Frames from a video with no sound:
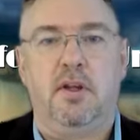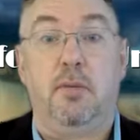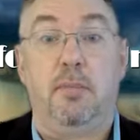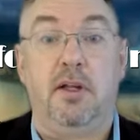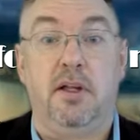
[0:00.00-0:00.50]

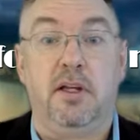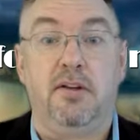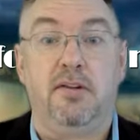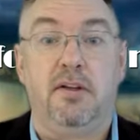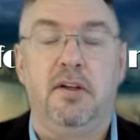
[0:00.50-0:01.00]
the
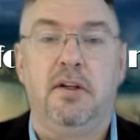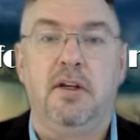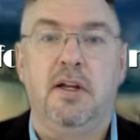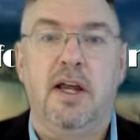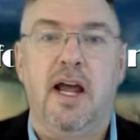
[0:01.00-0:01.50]
abilities
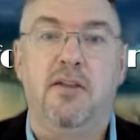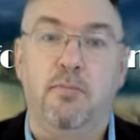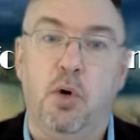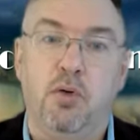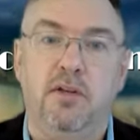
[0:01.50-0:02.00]
and the
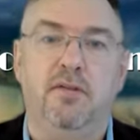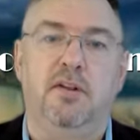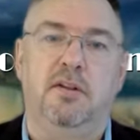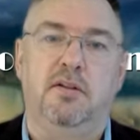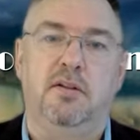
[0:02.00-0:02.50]

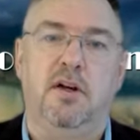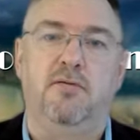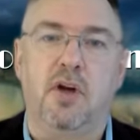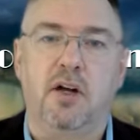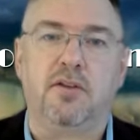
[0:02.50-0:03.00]
motives
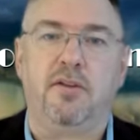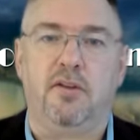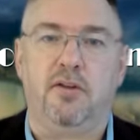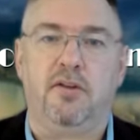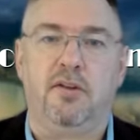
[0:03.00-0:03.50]
of doctors
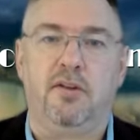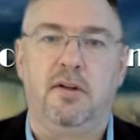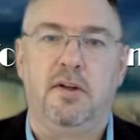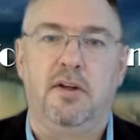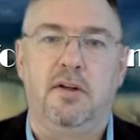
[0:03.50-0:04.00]
and nurses.
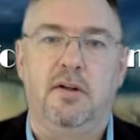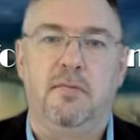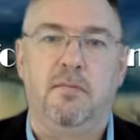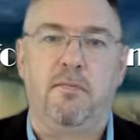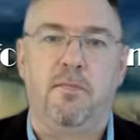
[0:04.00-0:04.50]

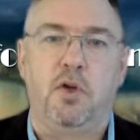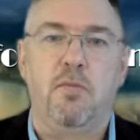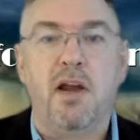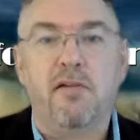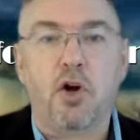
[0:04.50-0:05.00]
You
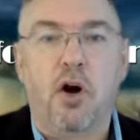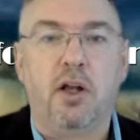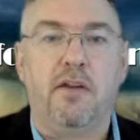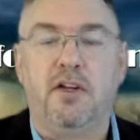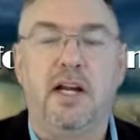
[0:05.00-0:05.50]
may
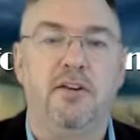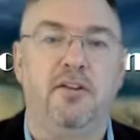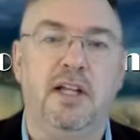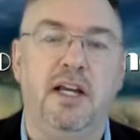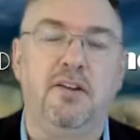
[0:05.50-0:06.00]
recall in the United
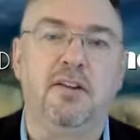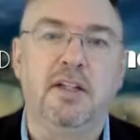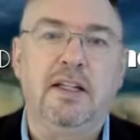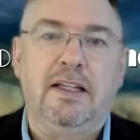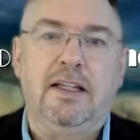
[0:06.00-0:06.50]
States,
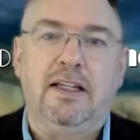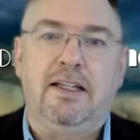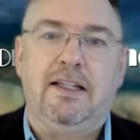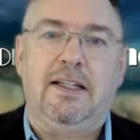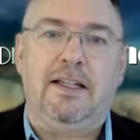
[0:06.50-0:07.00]

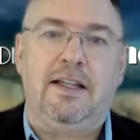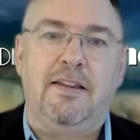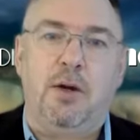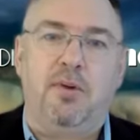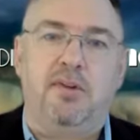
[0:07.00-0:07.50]

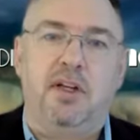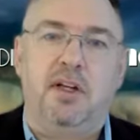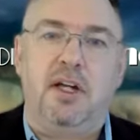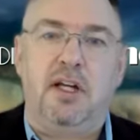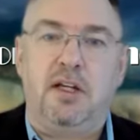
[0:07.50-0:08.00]
there was
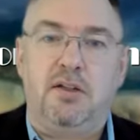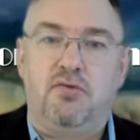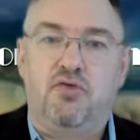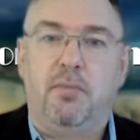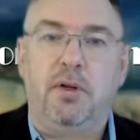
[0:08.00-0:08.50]
a, a
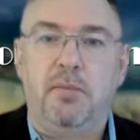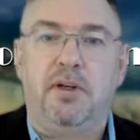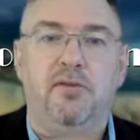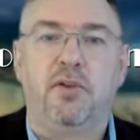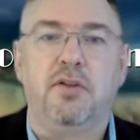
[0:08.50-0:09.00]
Trump
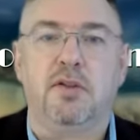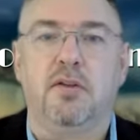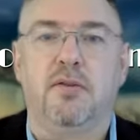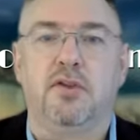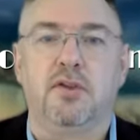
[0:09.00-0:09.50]

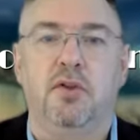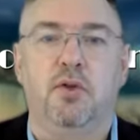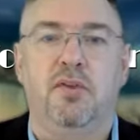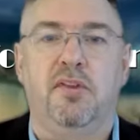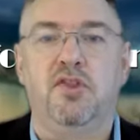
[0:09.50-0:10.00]
administration official
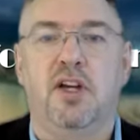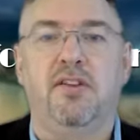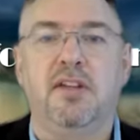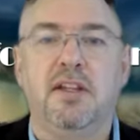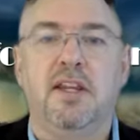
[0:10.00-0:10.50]
who
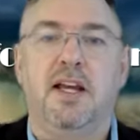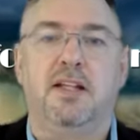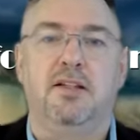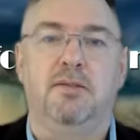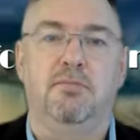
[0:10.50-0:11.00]
suggested
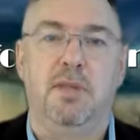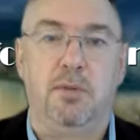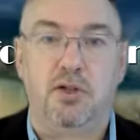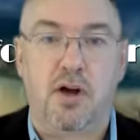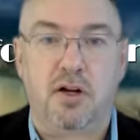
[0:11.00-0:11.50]
that
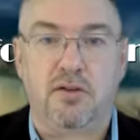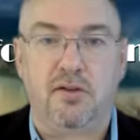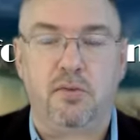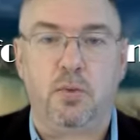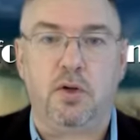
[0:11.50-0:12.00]
maybe
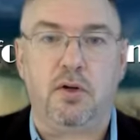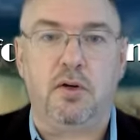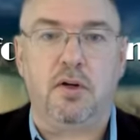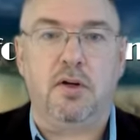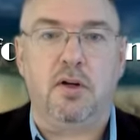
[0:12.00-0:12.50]
doctors were